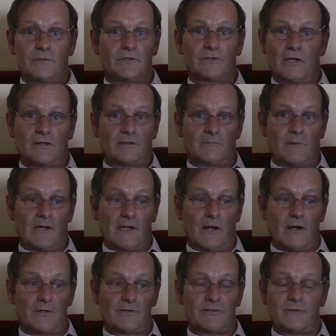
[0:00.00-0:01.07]
which is not on my
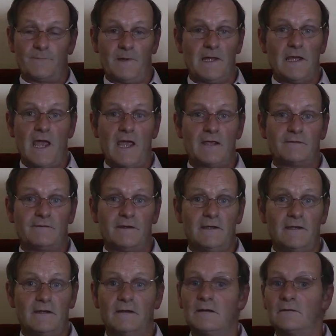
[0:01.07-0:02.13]
horse, the
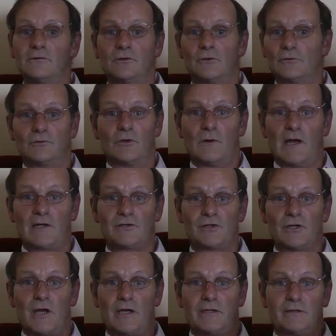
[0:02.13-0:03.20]
PAC took no
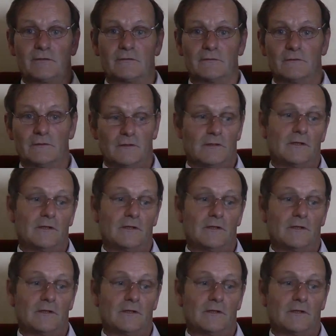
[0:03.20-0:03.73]
action either.